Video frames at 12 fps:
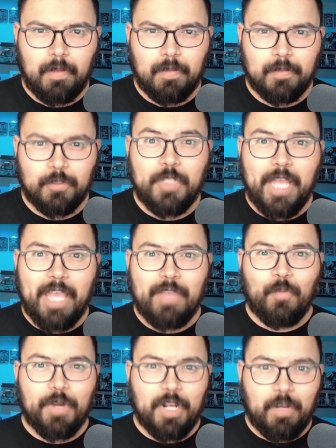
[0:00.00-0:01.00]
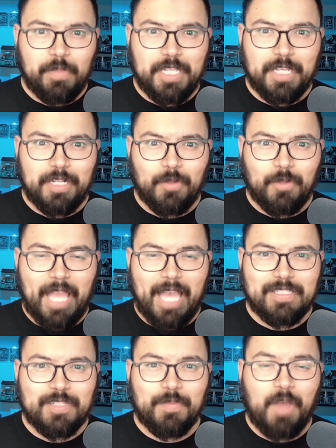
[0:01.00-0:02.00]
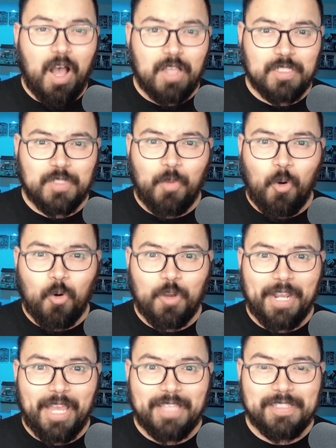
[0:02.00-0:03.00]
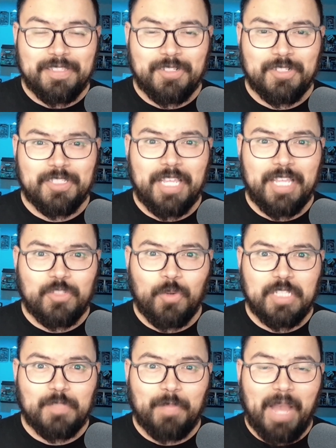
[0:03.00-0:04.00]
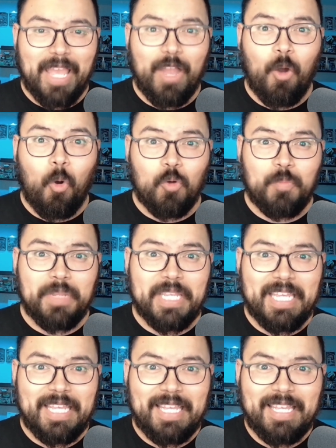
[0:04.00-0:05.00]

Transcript: Today, we're going to be taking a look at some awesome organizers sent to us by Orbitkey.